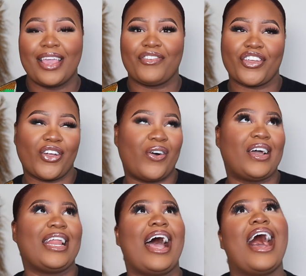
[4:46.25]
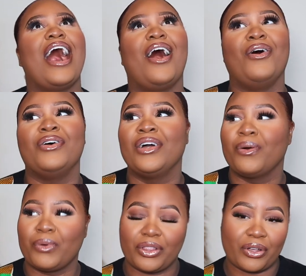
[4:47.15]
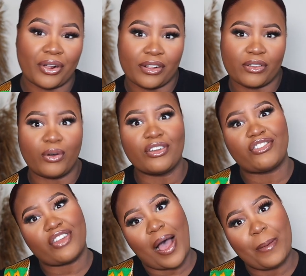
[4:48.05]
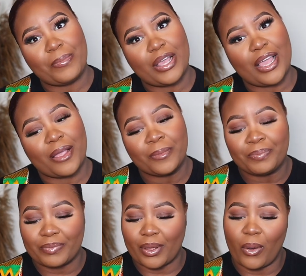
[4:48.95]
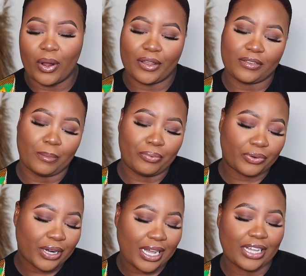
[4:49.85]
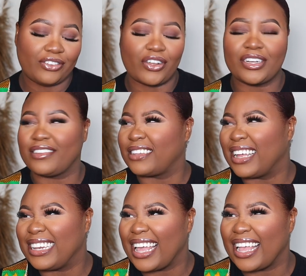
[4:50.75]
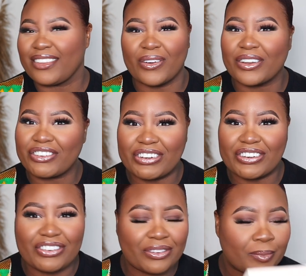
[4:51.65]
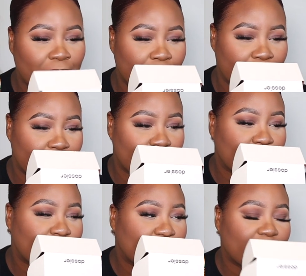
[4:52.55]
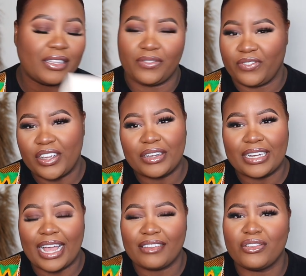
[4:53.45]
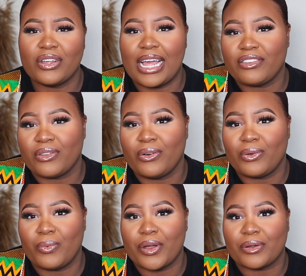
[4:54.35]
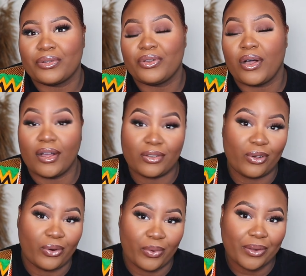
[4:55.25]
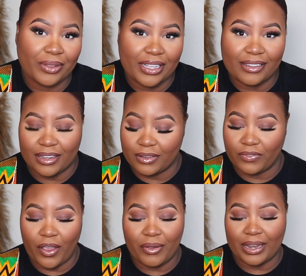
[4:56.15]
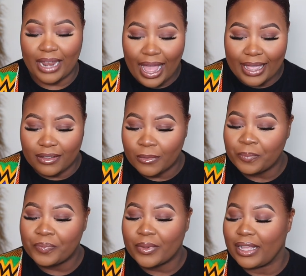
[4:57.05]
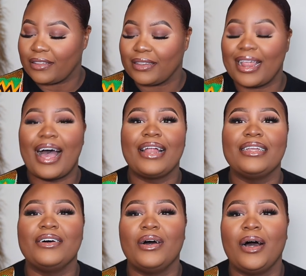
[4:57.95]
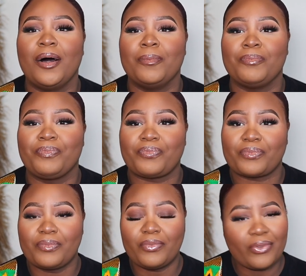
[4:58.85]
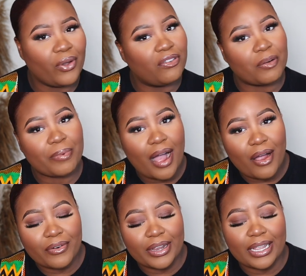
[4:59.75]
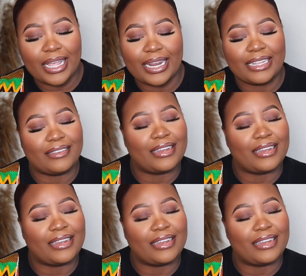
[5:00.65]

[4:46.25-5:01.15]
If you're going out with the girls, going shopping, going to brunch on Sundays, going to church, it's very nice. You could also go to work with this. It's very nice. It's not overpowering. It is